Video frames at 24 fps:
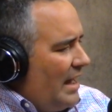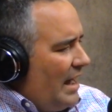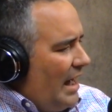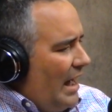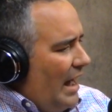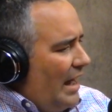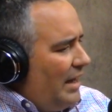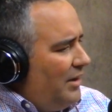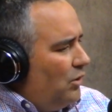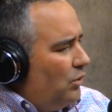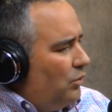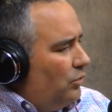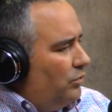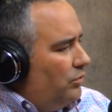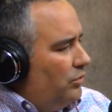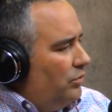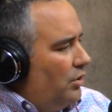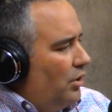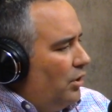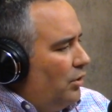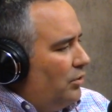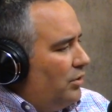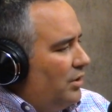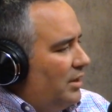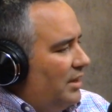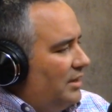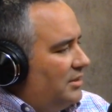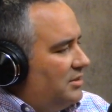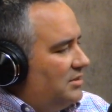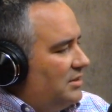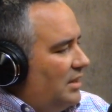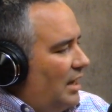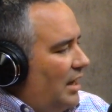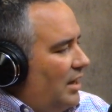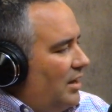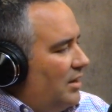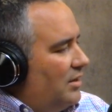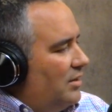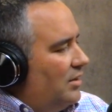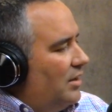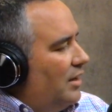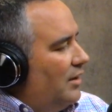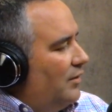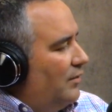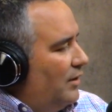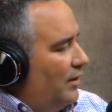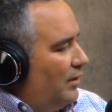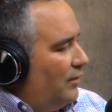I don't know that it's not,
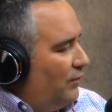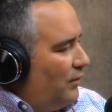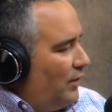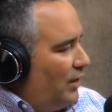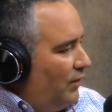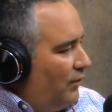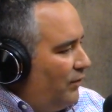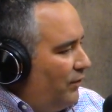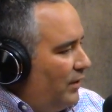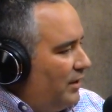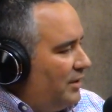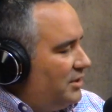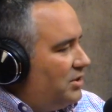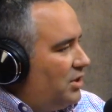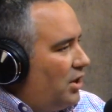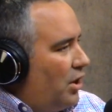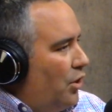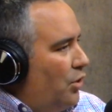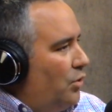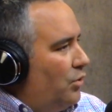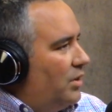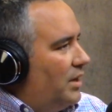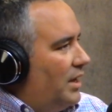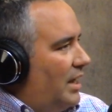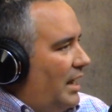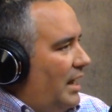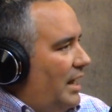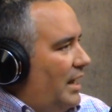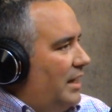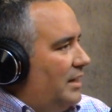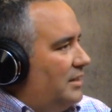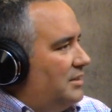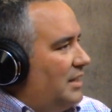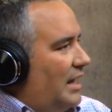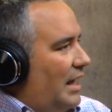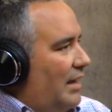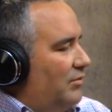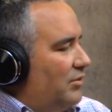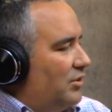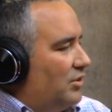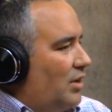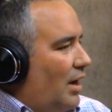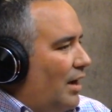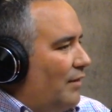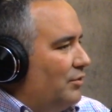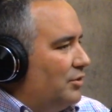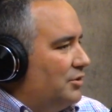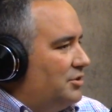if it's okay to have the
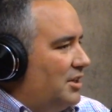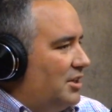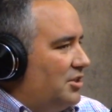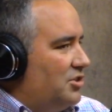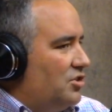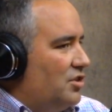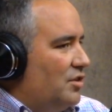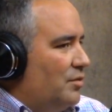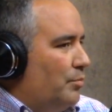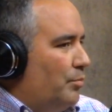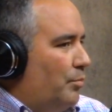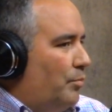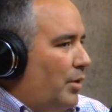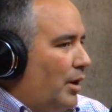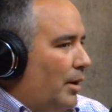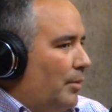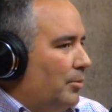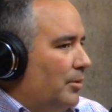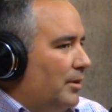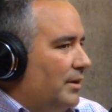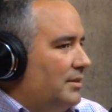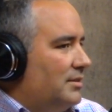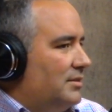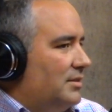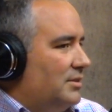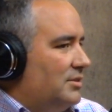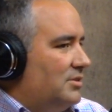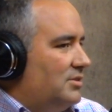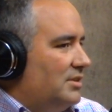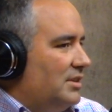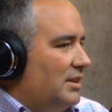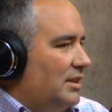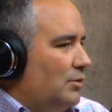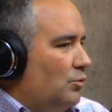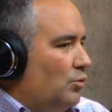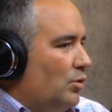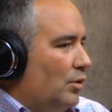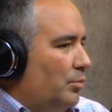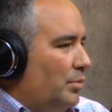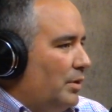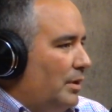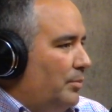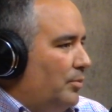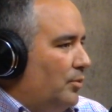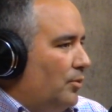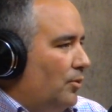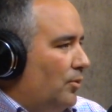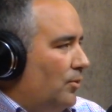conversation in public to see where
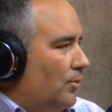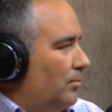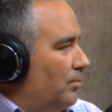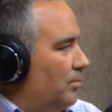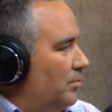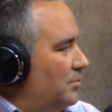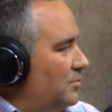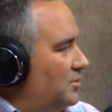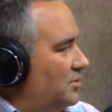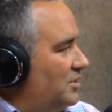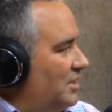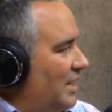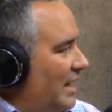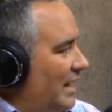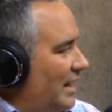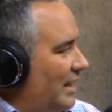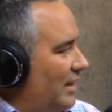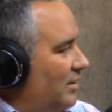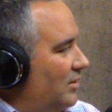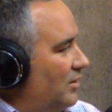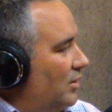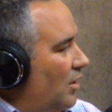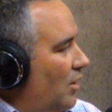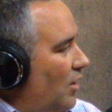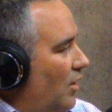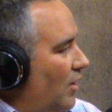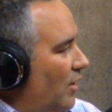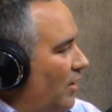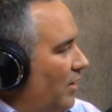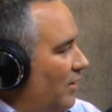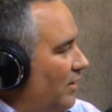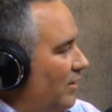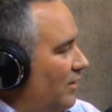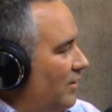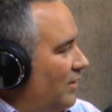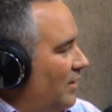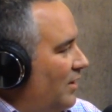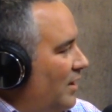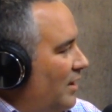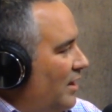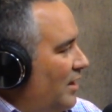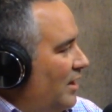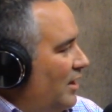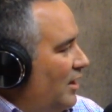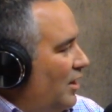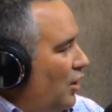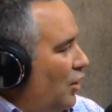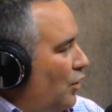people stand on
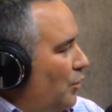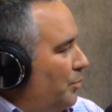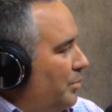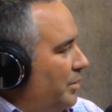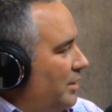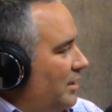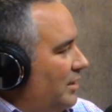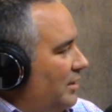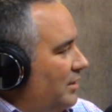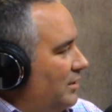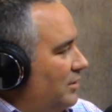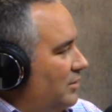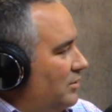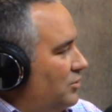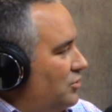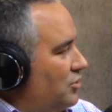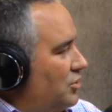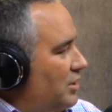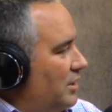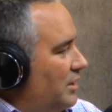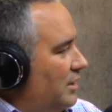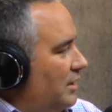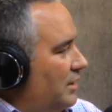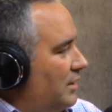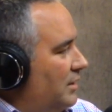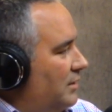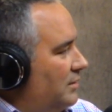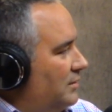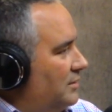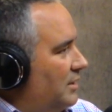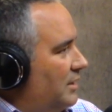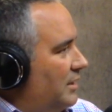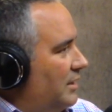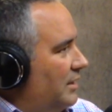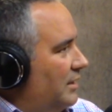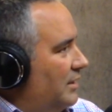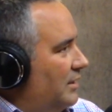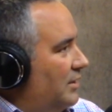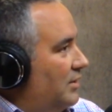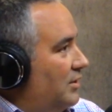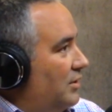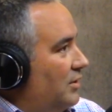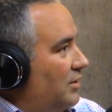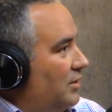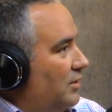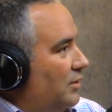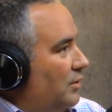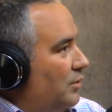
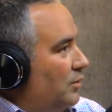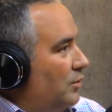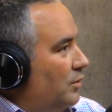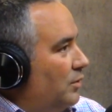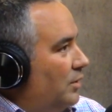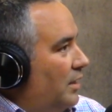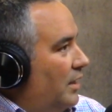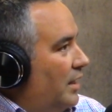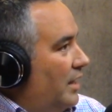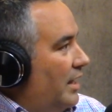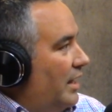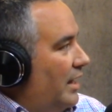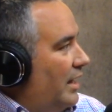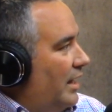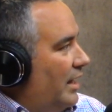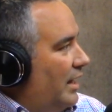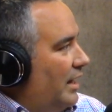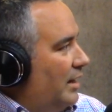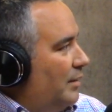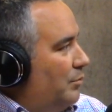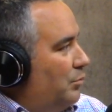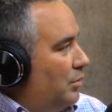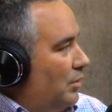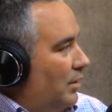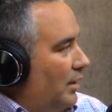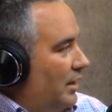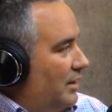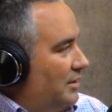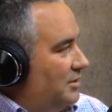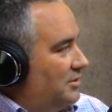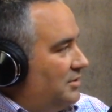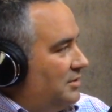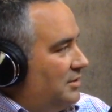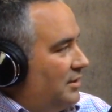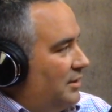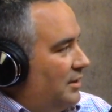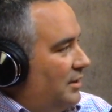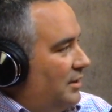LGBTQA plus